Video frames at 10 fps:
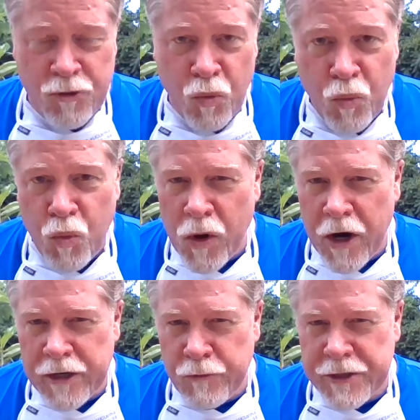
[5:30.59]
Where
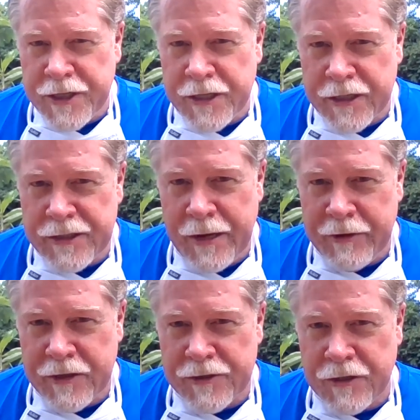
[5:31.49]
did we say the
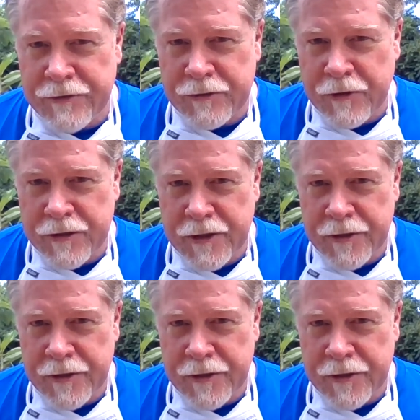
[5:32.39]
contaminated surface was?